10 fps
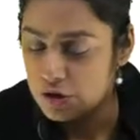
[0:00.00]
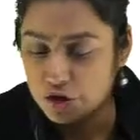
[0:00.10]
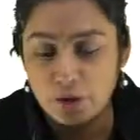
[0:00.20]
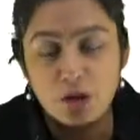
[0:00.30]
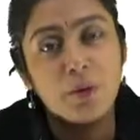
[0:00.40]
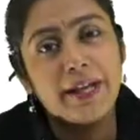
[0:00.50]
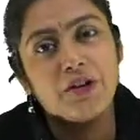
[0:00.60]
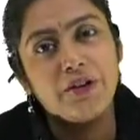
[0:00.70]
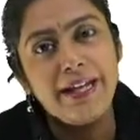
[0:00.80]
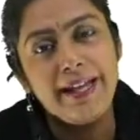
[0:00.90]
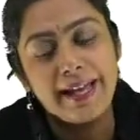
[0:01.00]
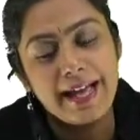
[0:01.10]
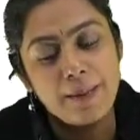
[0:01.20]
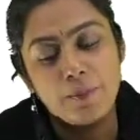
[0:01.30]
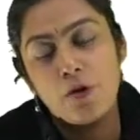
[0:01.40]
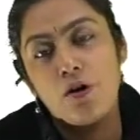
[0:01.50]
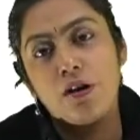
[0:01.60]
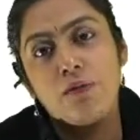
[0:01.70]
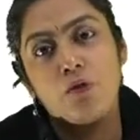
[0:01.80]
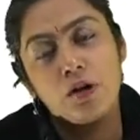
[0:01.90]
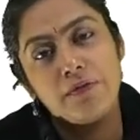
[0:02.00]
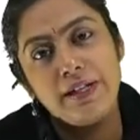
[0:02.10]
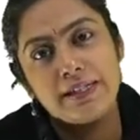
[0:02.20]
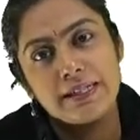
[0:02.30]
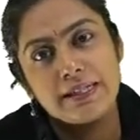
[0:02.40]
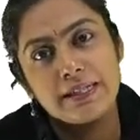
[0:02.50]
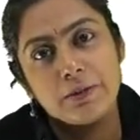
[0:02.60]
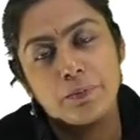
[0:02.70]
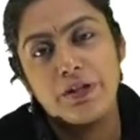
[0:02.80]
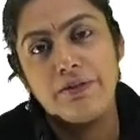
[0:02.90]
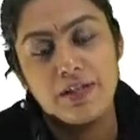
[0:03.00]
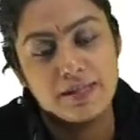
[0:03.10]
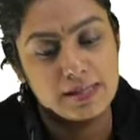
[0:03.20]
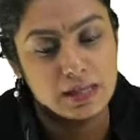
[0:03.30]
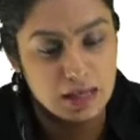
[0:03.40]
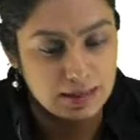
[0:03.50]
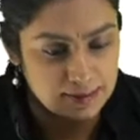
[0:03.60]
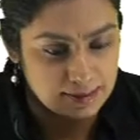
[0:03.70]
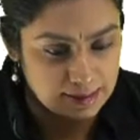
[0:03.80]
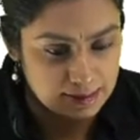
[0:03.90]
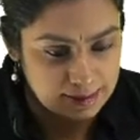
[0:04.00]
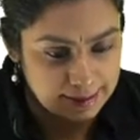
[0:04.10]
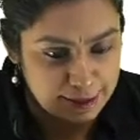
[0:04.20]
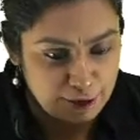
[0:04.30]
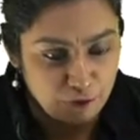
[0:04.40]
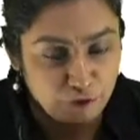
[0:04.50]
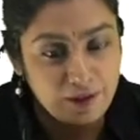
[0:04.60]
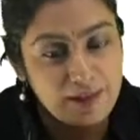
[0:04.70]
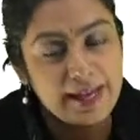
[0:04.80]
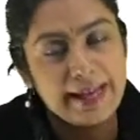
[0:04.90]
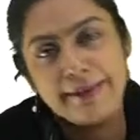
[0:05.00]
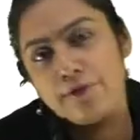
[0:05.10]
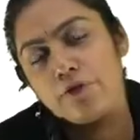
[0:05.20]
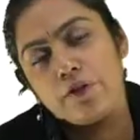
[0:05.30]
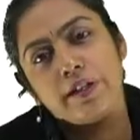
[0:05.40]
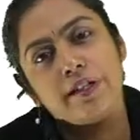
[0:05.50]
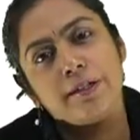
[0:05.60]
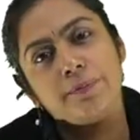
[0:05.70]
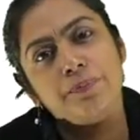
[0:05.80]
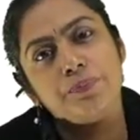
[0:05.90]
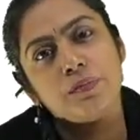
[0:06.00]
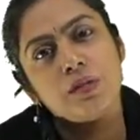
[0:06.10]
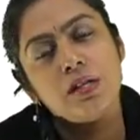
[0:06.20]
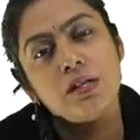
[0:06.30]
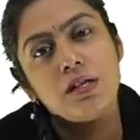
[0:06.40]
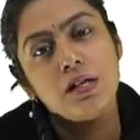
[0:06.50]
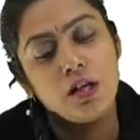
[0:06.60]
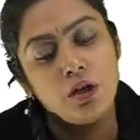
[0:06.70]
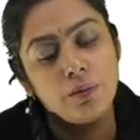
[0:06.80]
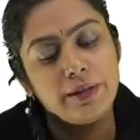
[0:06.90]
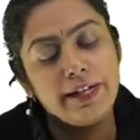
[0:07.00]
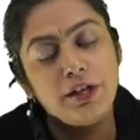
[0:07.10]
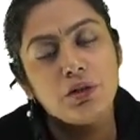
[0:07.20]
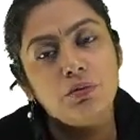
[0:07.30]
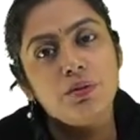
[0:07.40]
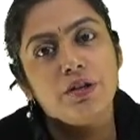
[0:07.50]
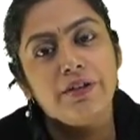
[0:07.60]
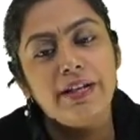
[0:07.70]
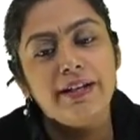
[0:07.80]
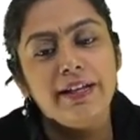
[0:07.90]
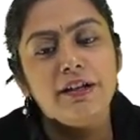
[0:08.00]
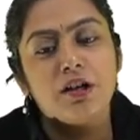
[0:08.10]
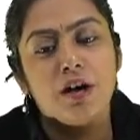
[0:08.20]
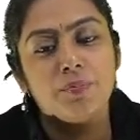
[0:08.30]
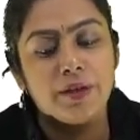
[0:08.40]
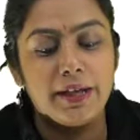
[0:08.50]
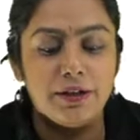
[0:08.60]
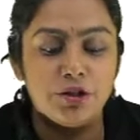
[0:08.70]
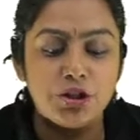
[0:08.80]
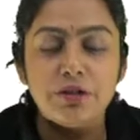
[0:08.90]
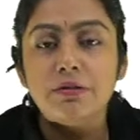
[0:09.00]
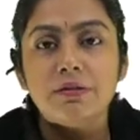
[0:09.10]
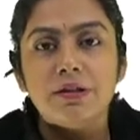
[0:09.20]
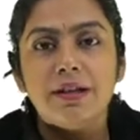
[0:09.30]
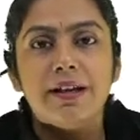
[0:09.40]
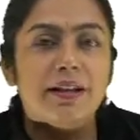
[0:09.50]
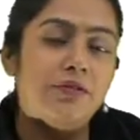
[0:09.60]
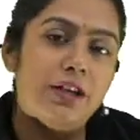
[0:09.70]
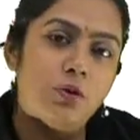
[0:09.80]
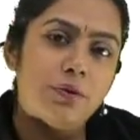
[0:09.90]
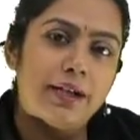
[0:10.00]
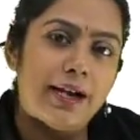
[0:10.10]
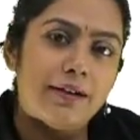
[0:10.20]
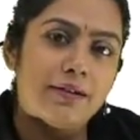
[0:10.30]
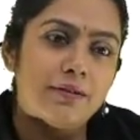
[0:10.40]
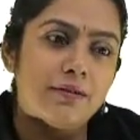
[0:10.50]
So a quick recap on what we did the previous class. We have um, looked into reading comprehension and we looked at